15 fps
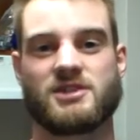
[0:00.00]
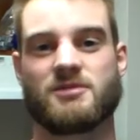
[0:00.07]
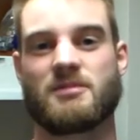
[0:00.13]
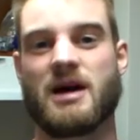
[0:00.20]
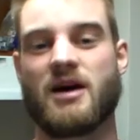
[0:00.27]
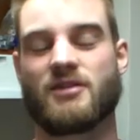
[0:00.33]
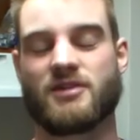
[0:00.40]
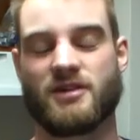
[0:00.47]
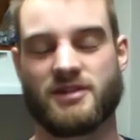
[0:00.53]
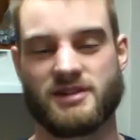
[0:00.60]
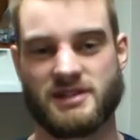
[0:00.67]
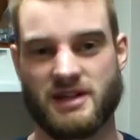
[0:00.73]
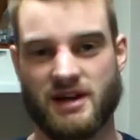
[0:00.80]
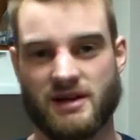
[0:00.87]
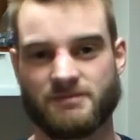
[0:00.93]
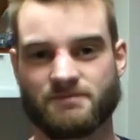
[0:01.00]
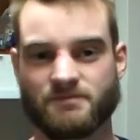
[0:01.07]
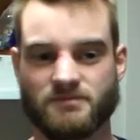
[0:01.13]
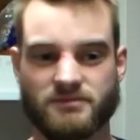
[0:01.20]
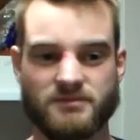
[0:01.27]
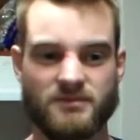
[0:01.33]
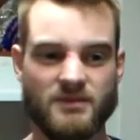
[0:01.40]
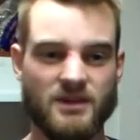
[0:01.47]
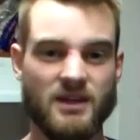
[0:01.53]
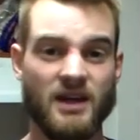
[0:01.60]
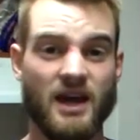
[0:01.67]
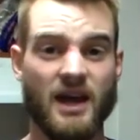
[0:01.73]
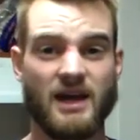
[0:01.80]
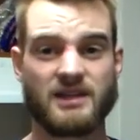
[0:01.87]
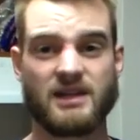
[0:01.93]
in your mouth all the time.
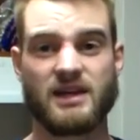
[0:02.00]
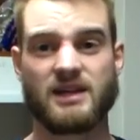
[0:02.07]
And